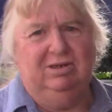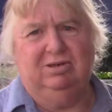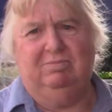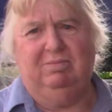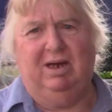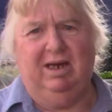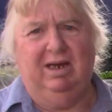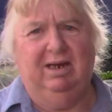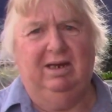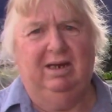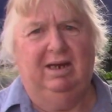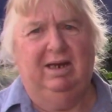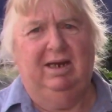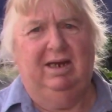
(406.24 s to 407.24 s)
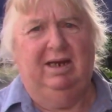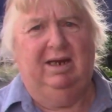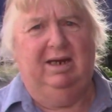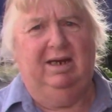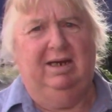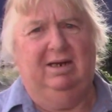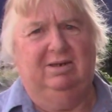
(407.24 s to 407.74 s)
the engine bay,
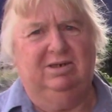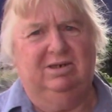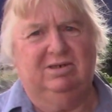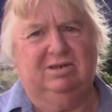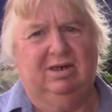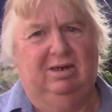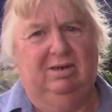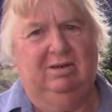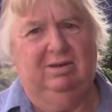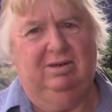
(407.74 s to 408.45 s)
and I'll just